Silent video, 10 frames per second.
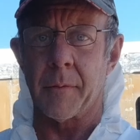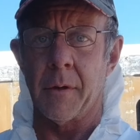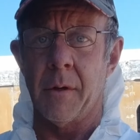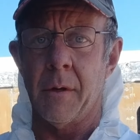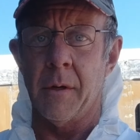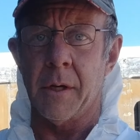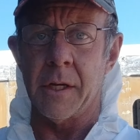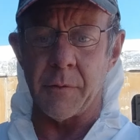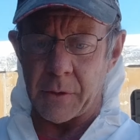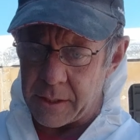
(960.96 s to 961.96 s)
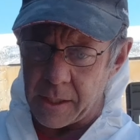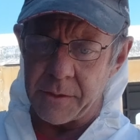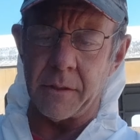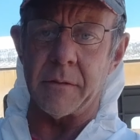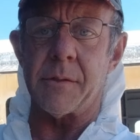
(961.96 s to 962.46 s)
the nozzle, Got it. Because if it
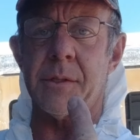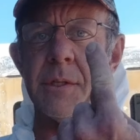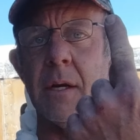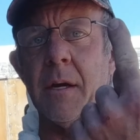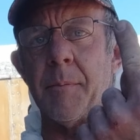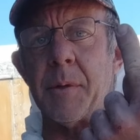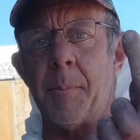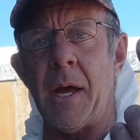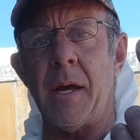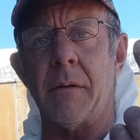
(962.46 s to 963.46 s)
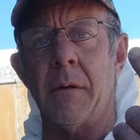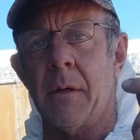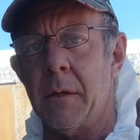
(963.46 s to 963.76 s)
doesn't suck up the paint,